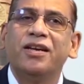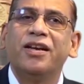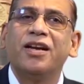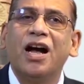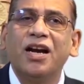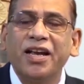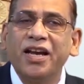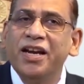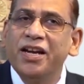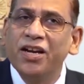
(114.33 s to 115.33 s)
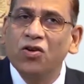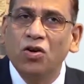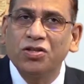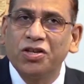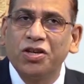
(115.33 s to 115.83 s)
regarding Indian
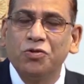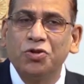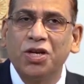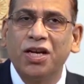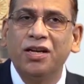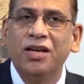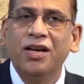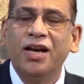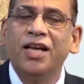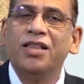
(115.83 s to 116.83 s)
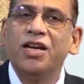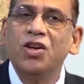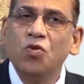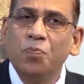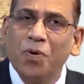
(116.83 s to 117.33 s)
Constitution and the
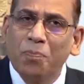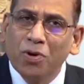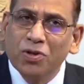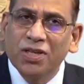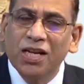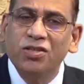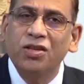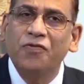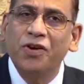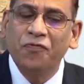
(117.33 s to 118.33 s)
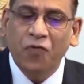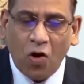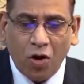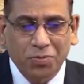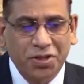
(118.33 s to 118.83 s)
new proposals of
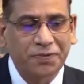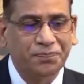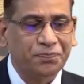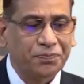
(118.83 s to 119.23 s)
reforms.